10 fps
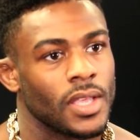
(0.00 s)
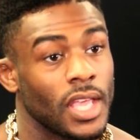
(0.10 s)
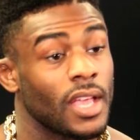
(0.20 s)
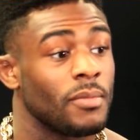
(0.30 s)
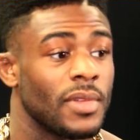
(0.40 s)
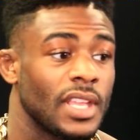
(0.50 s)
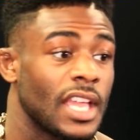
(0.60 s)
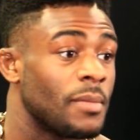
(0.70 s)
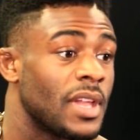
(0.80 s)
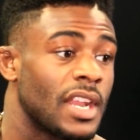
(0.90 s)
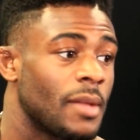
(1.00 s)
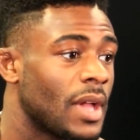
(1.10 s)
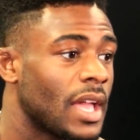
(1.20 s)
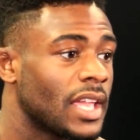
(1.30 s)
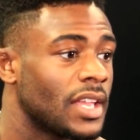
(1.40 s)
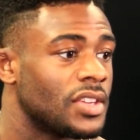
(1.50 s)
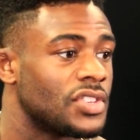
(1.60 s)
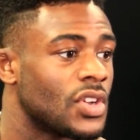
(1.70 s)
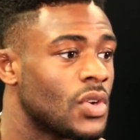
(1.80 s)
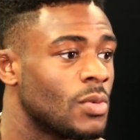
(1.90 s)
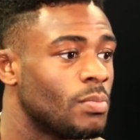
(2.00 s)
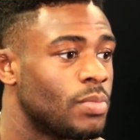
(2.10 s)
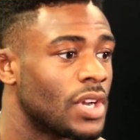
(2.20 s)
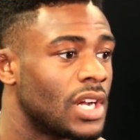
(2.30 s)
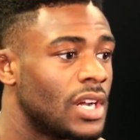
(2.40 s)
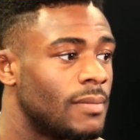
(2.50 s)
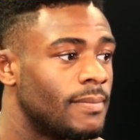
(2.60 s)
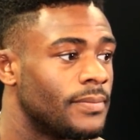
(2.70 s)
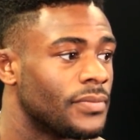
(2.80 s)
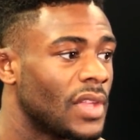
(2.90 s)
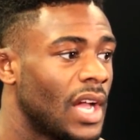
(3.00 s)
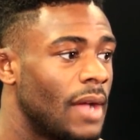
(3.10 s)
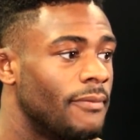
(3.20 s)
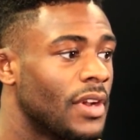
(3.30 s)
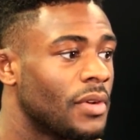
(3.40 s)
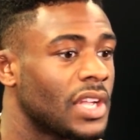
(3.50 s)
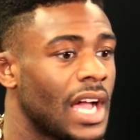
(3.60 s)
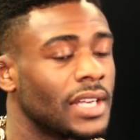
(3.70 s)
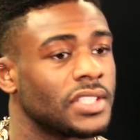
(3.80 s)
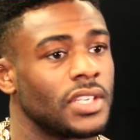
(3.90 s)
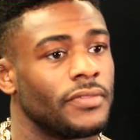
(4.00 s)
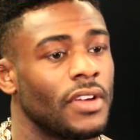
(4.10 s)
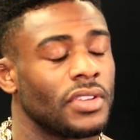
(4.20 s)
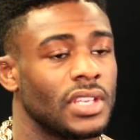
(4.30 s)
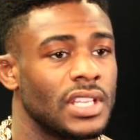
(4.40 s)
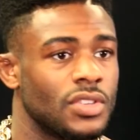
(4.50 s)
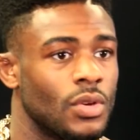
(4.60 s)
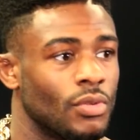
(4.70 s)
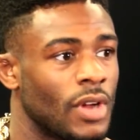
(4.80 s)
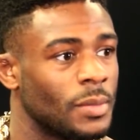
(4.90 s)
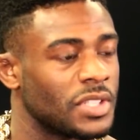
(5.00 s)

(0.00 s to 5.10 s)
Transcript: yeah, man. I get in the zone, but I'm very cognizant of everything that's going around me.